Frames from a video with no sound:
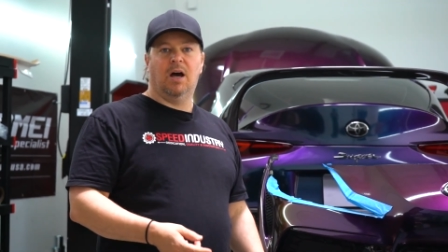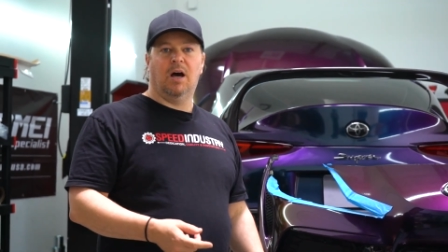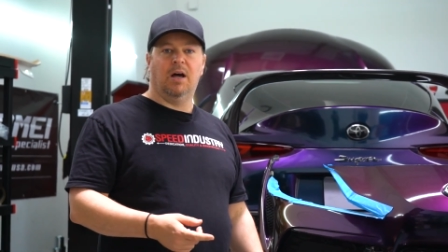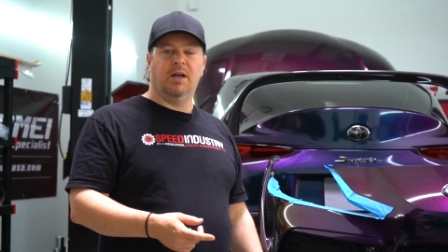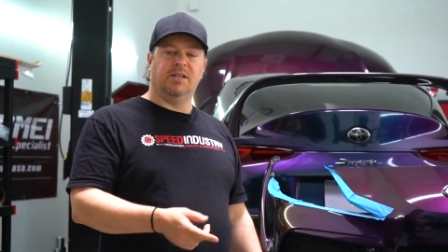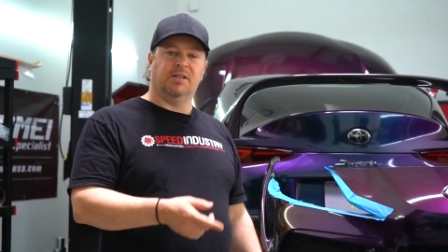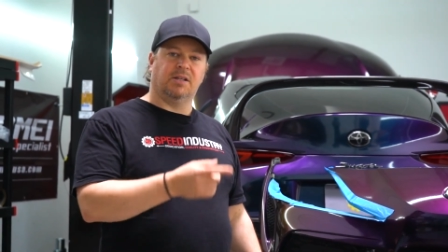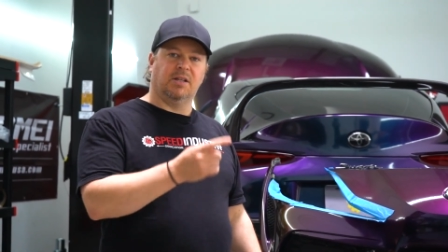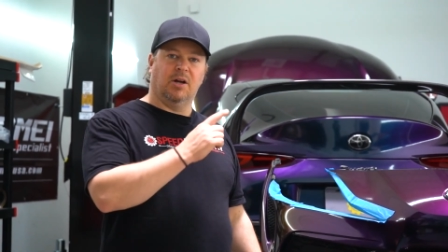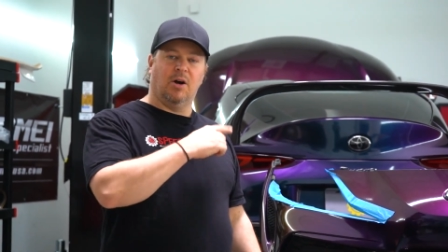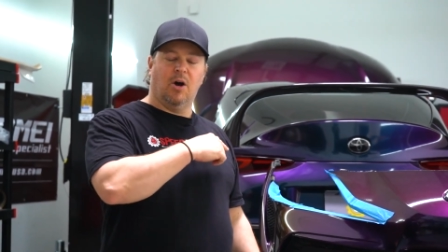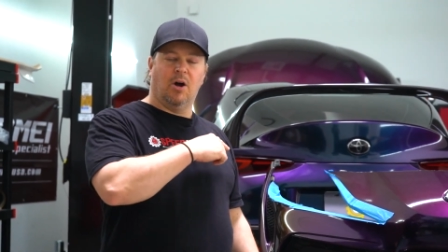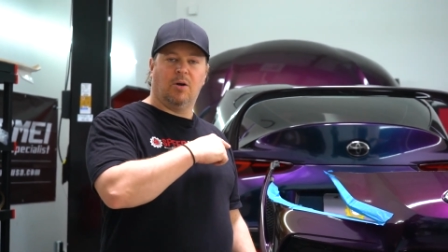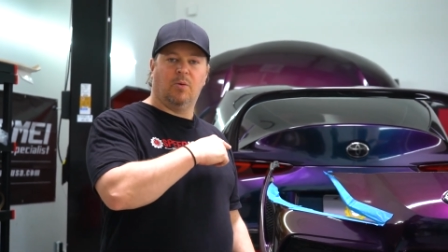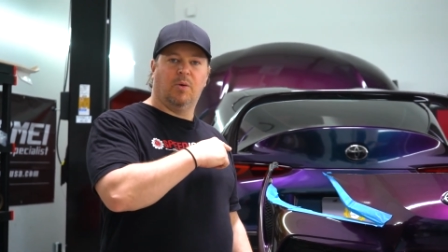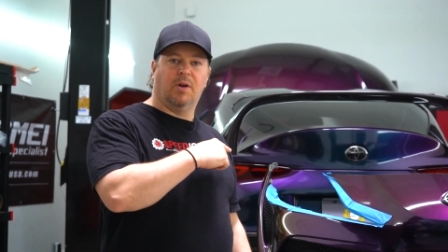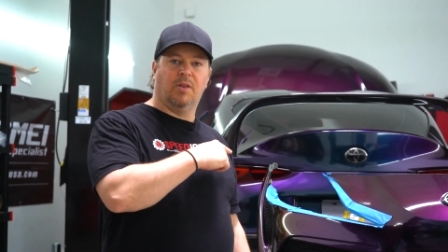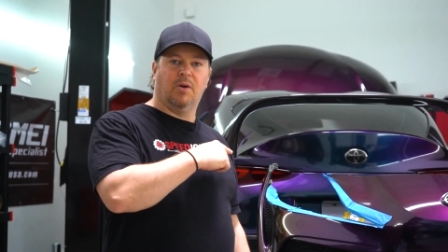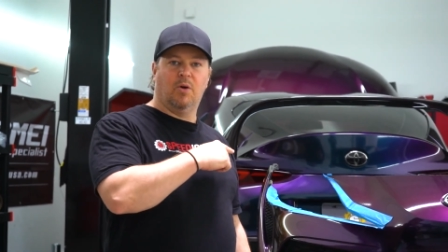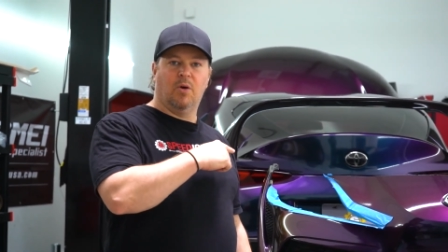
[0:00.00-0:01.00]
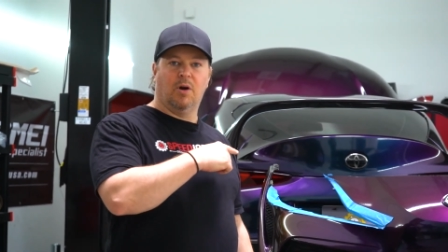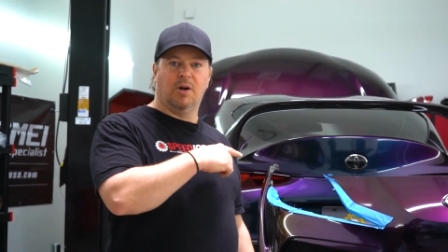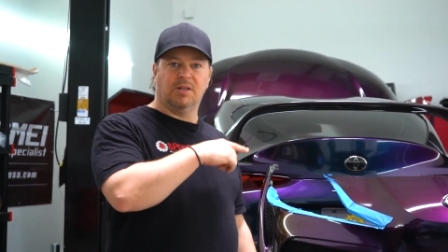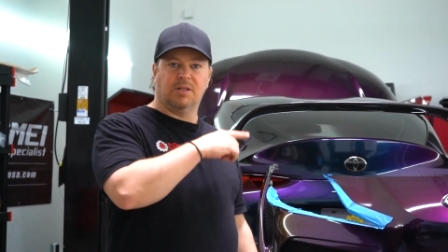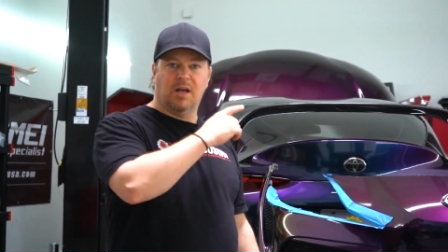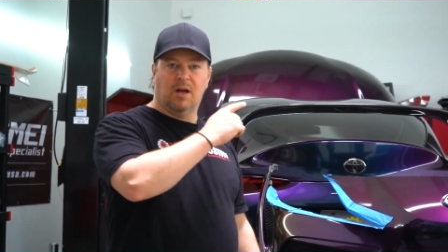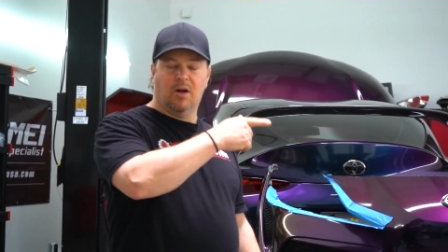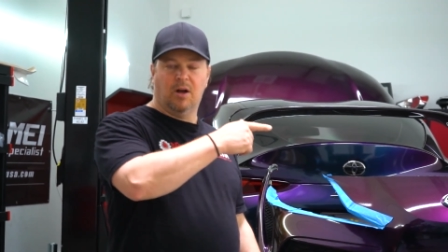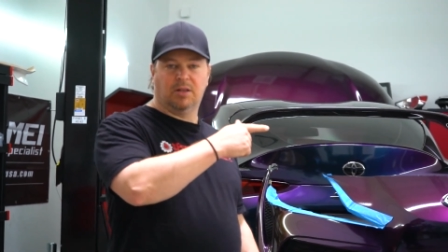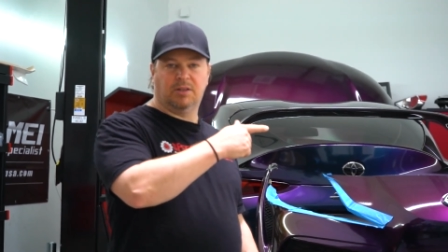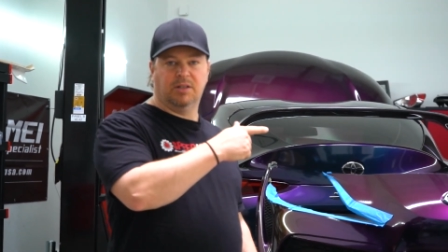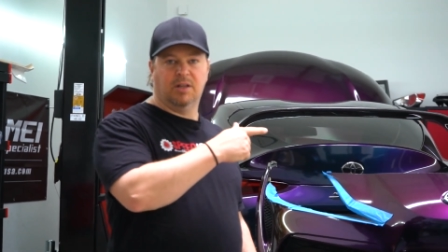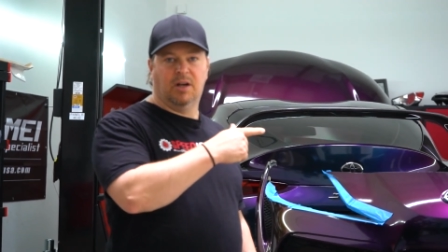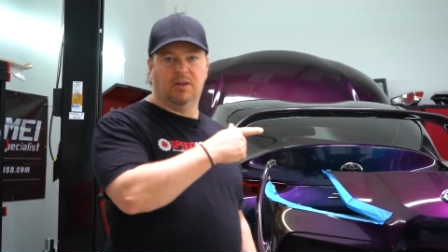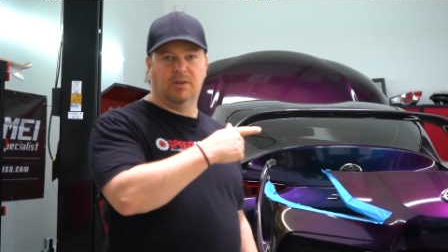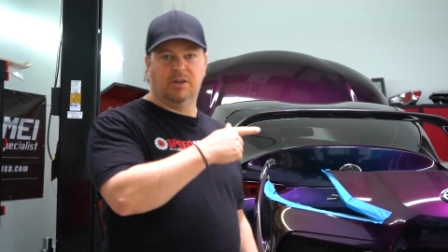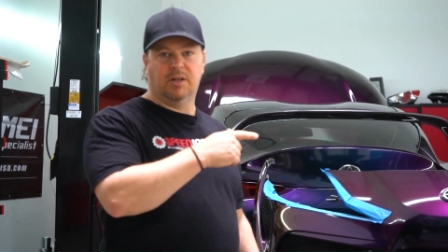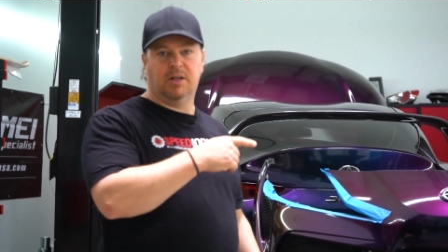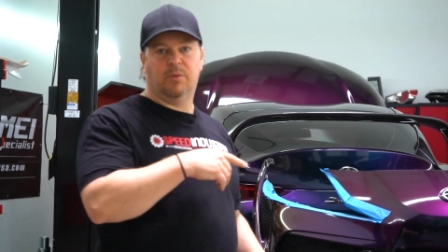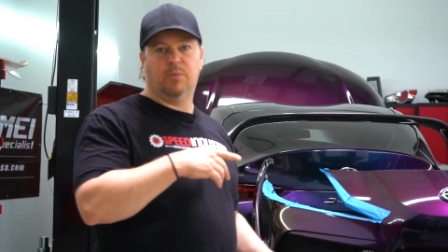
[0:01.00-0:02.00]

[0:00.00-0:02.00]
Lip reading: he's going to honk one of the horns, I'll honk the other,